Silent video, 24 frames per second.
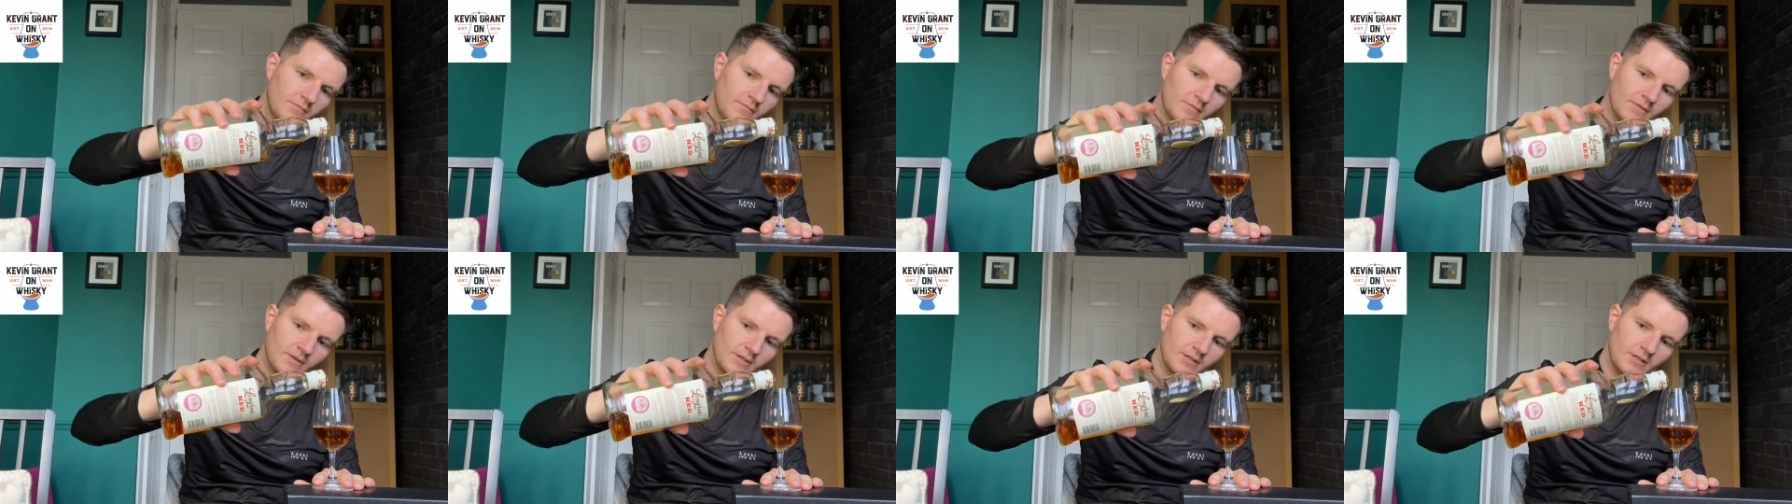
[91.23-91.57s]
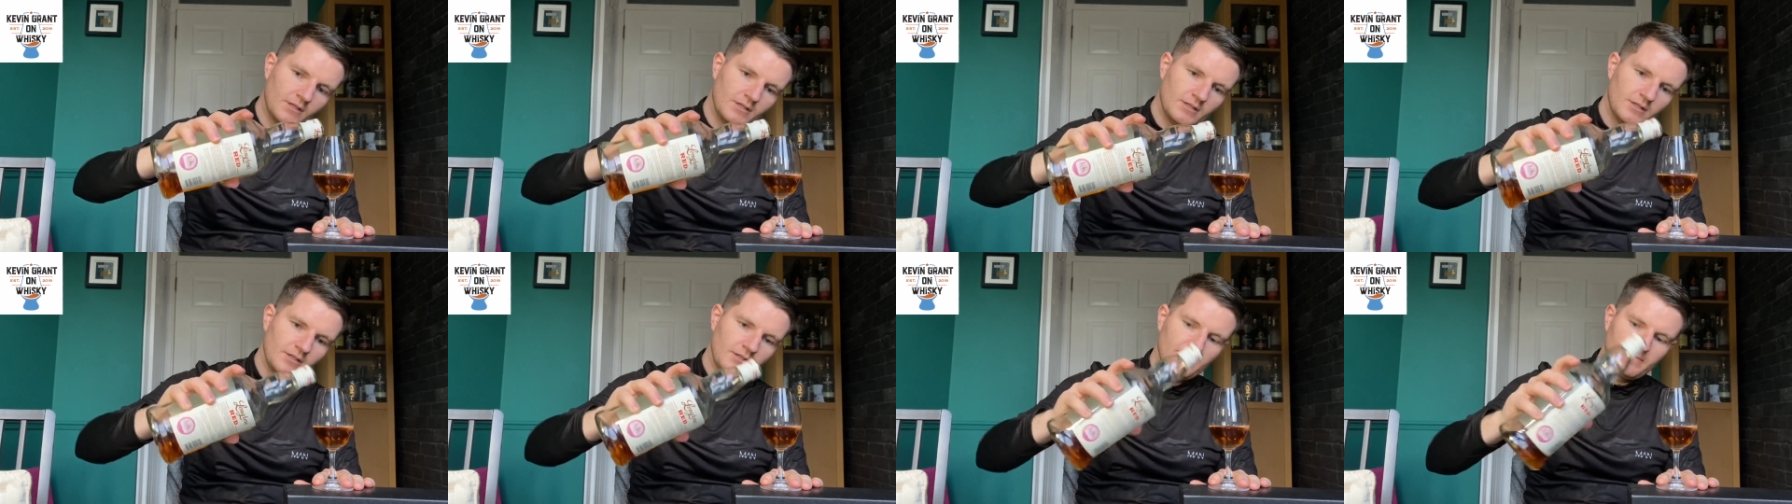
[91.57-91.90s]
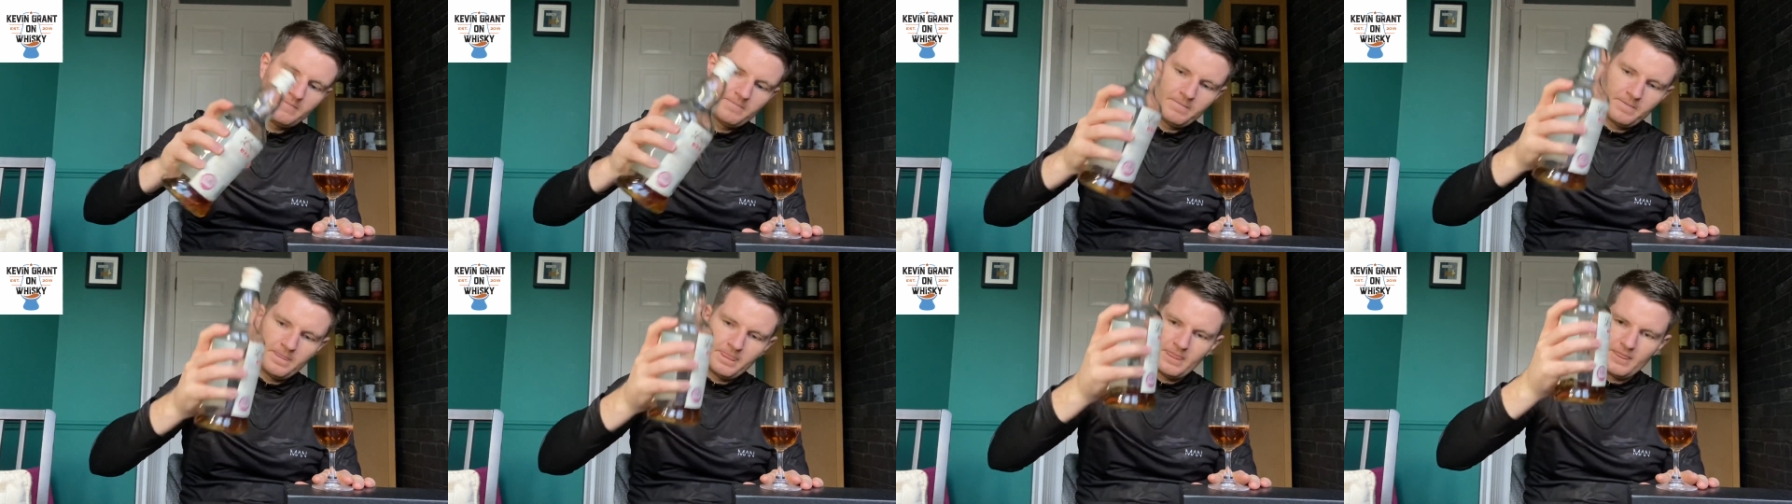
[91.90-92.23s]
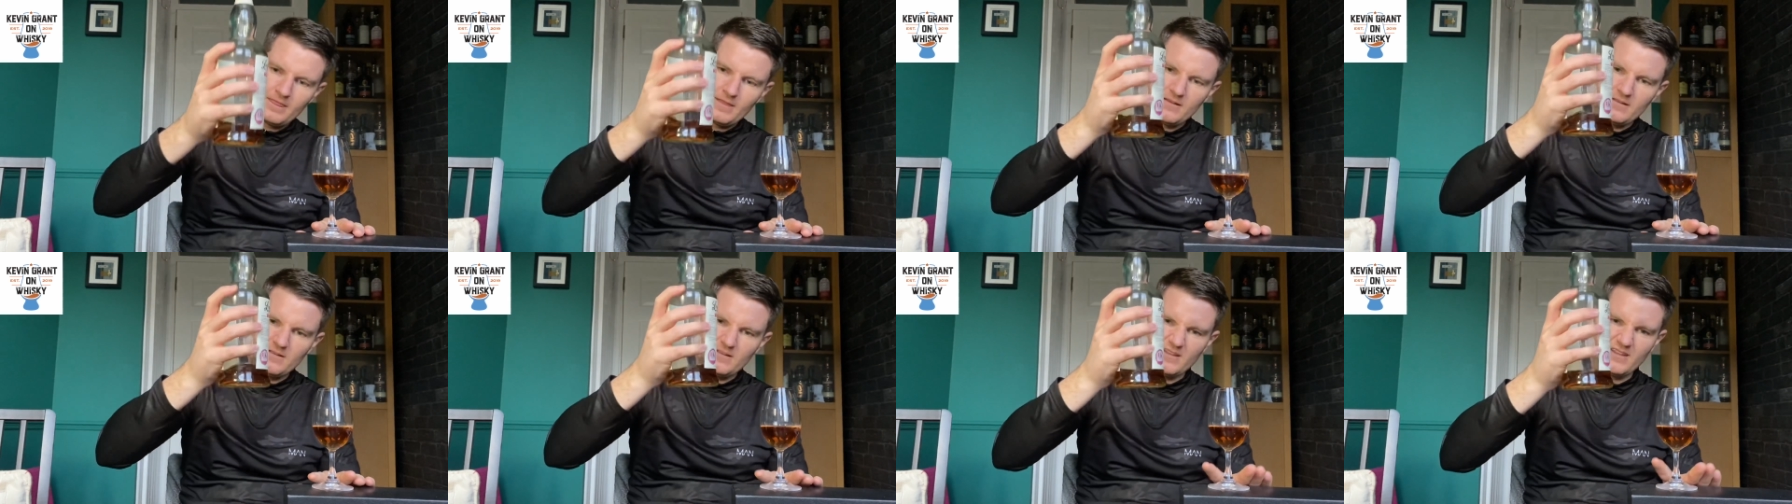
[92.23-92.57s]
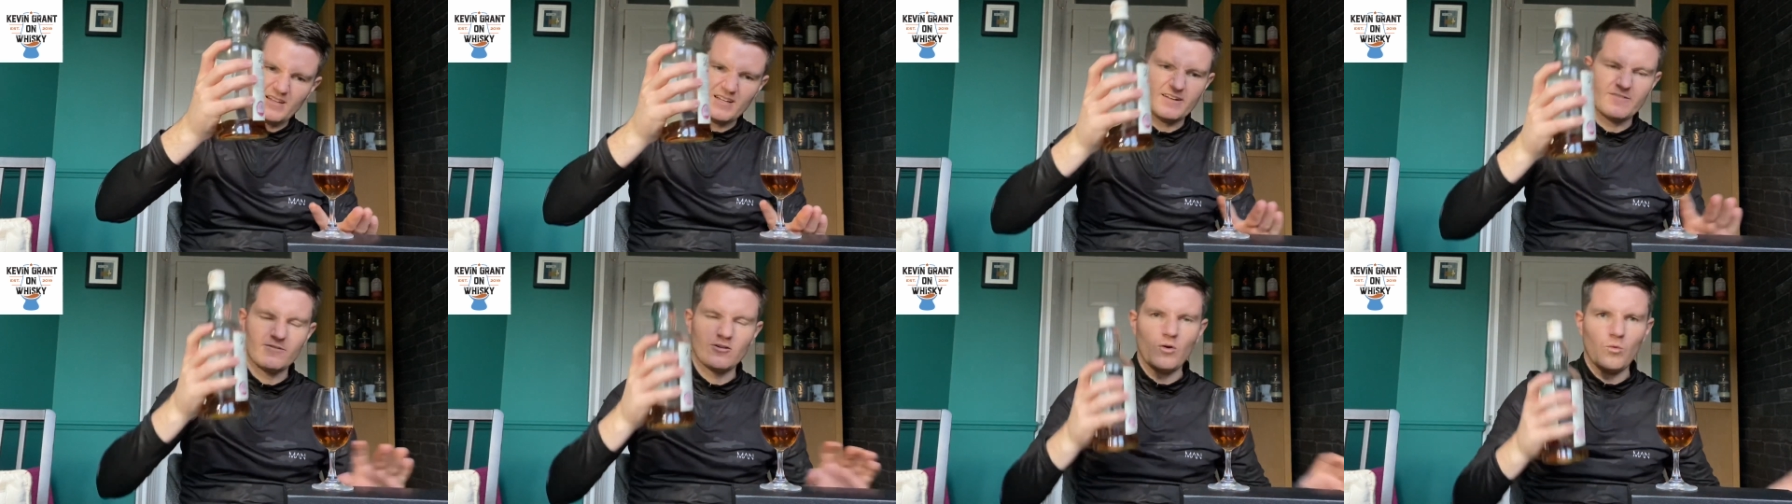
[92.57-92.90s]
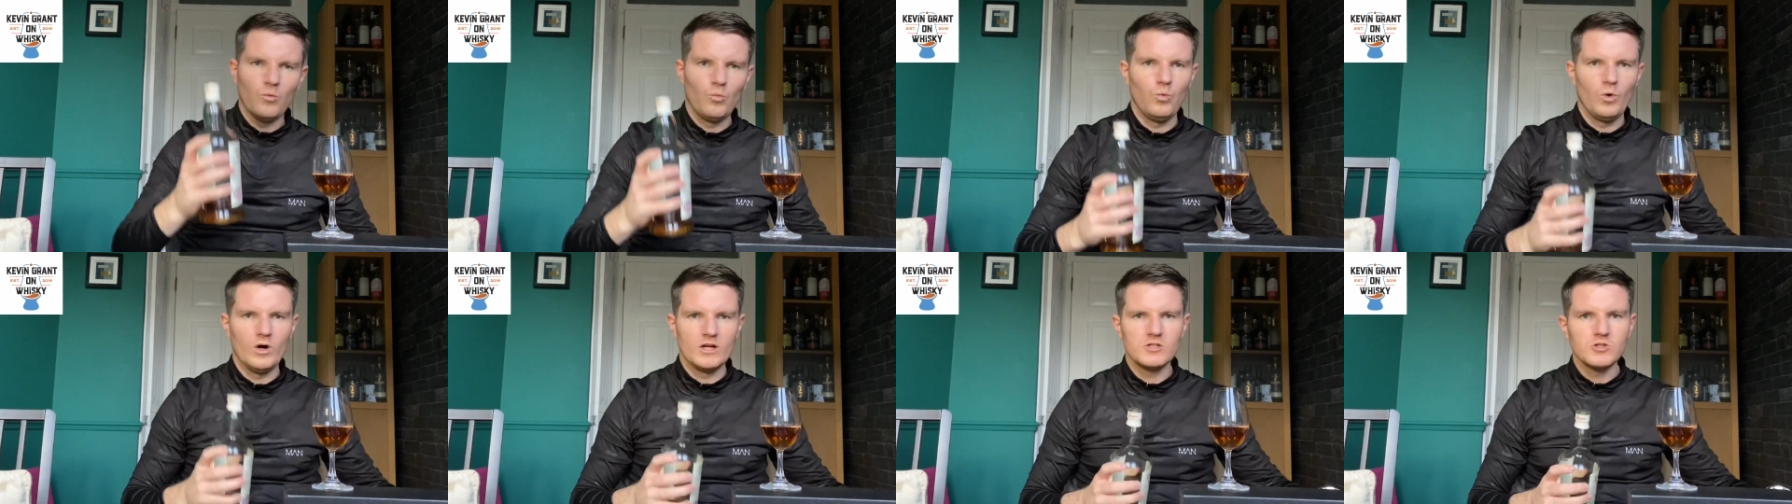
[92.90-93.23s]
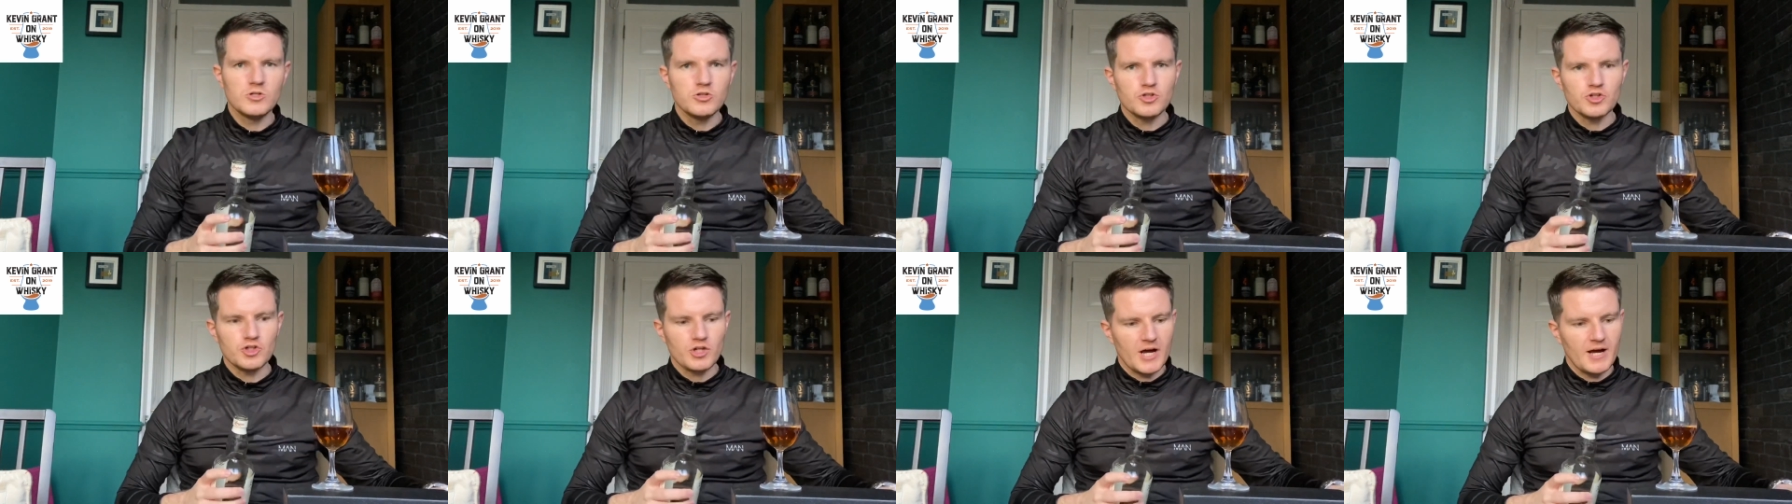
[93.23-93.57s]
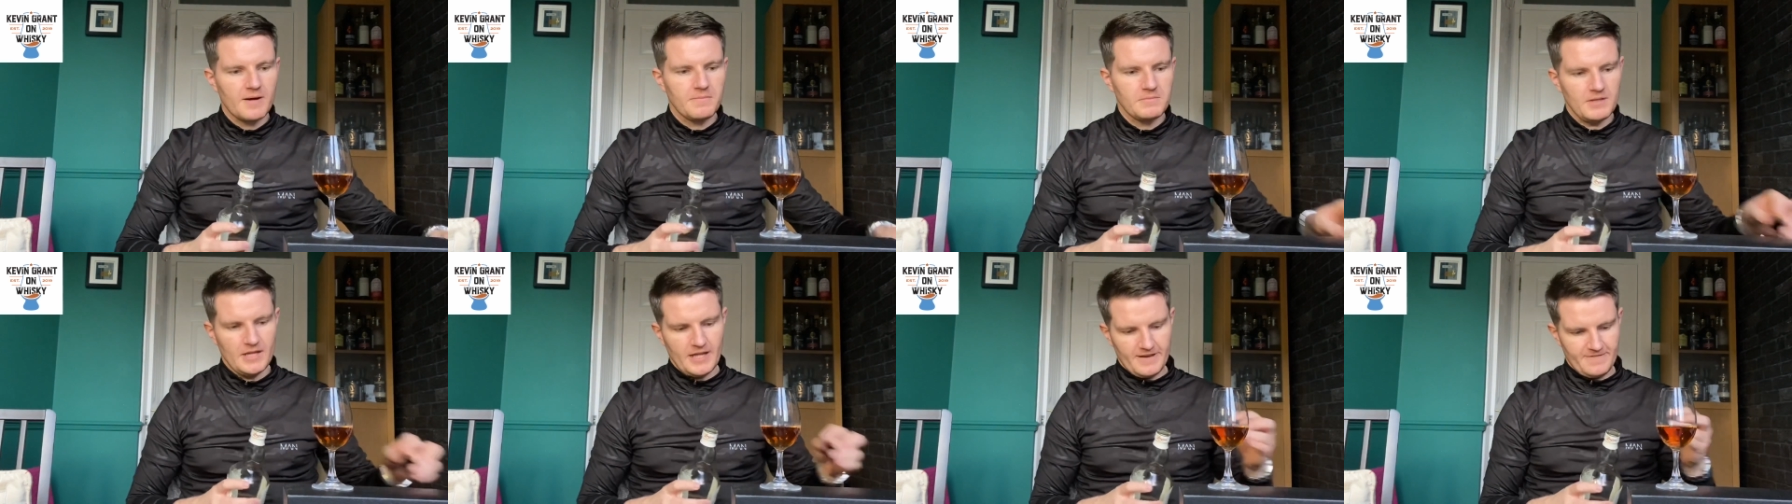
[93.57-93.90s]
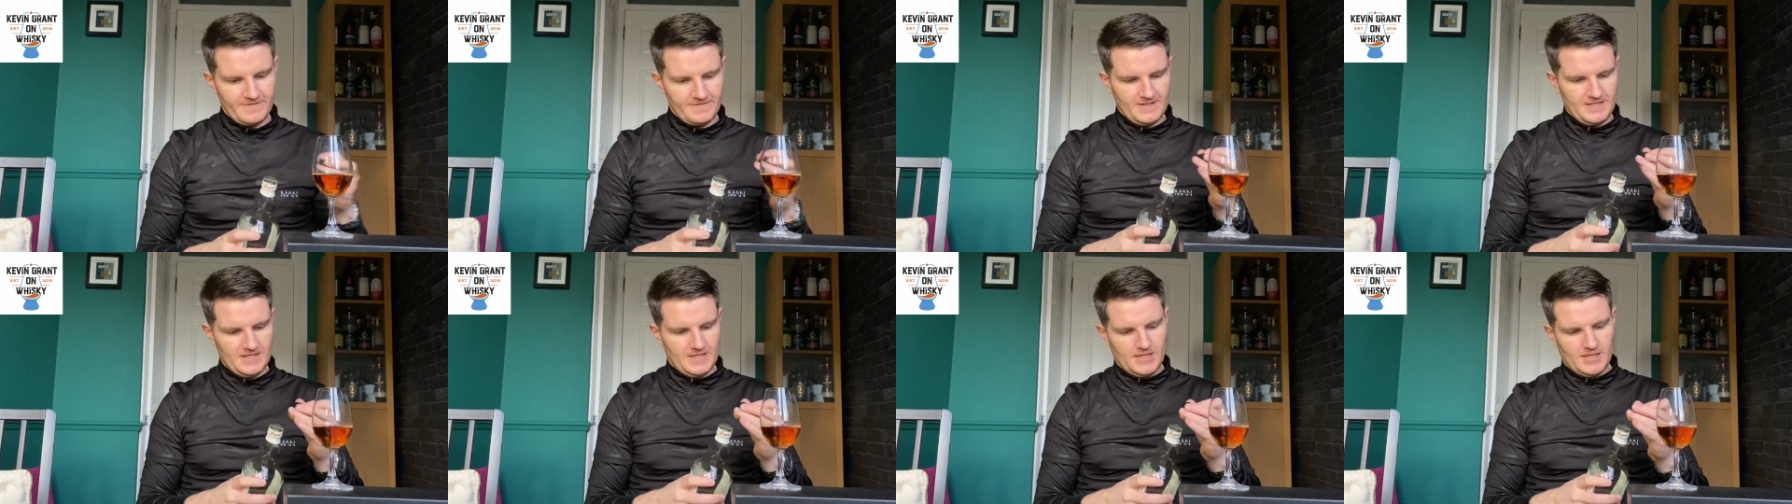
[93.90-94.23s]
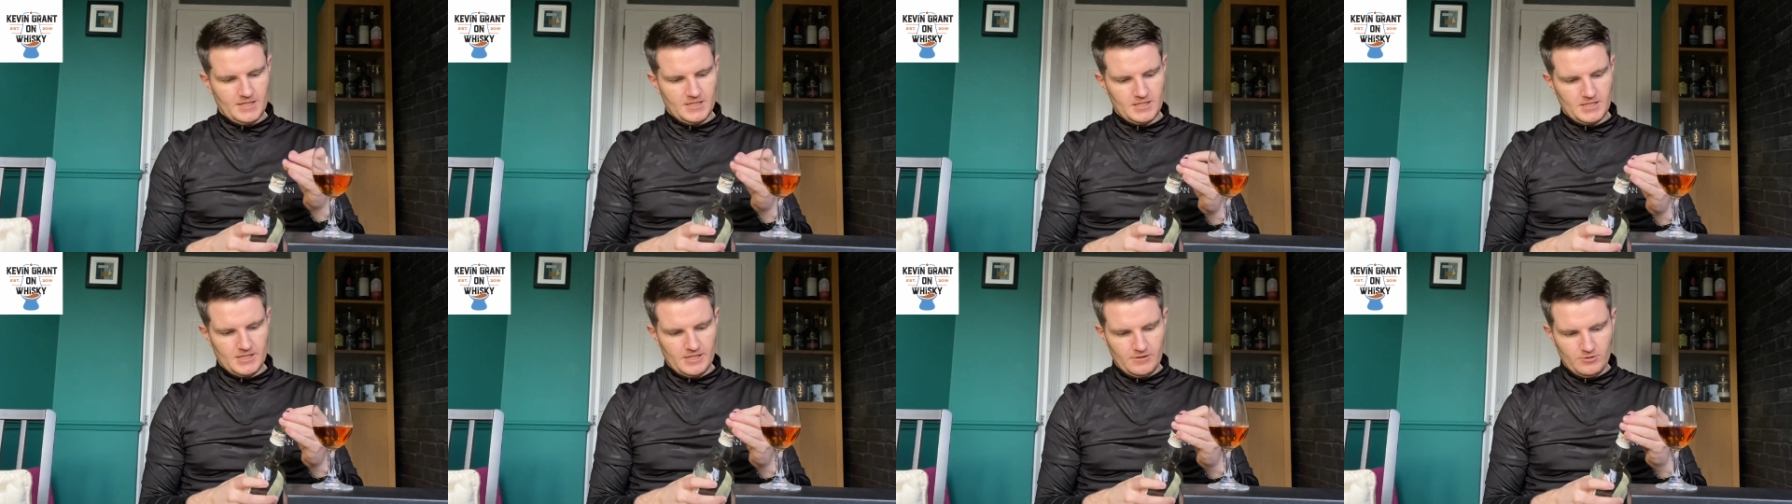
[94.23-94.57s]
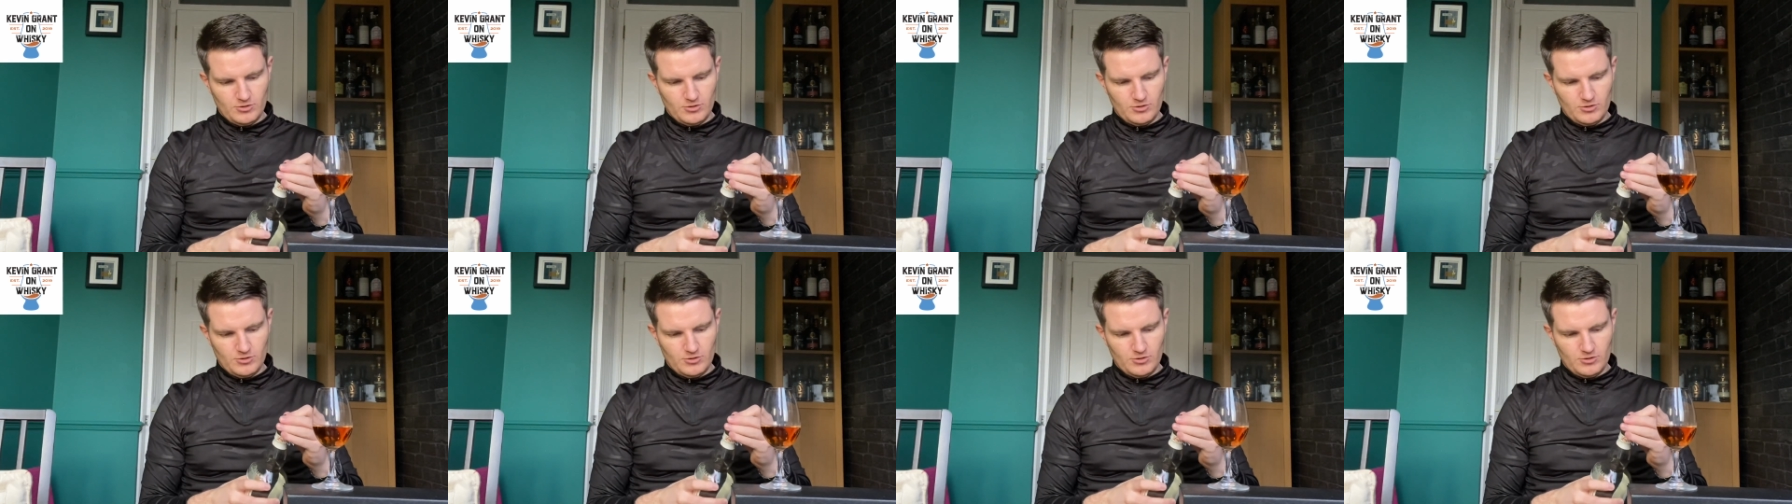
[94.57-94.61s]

I think I've got 1 dram left in this now,